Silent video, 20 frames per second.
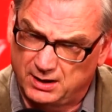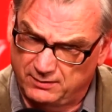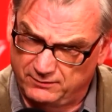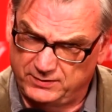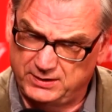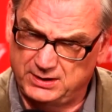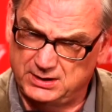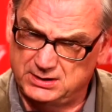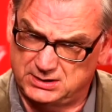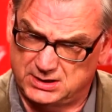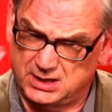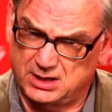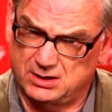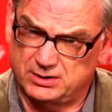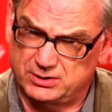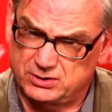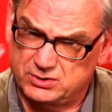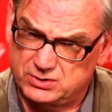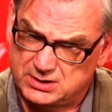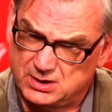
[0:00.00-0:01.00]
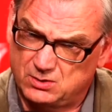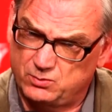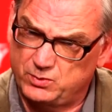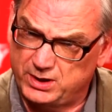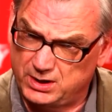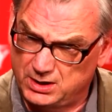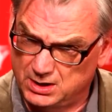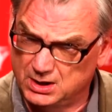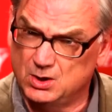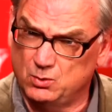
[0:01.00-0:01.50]
of these characters that
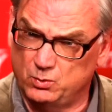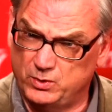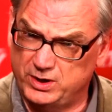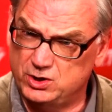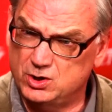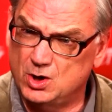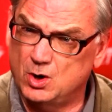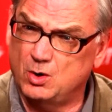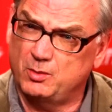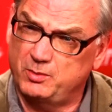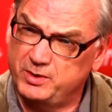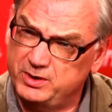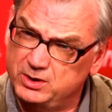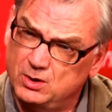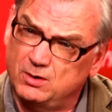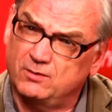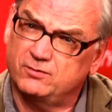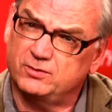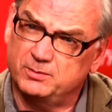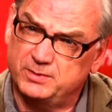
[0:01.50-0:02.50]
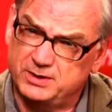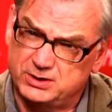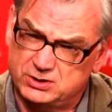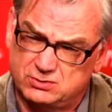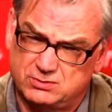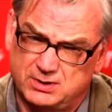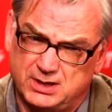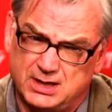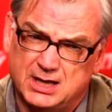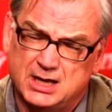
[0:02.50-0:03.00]
we know from
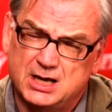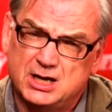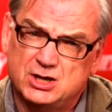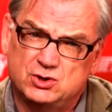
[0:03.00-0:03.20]
history,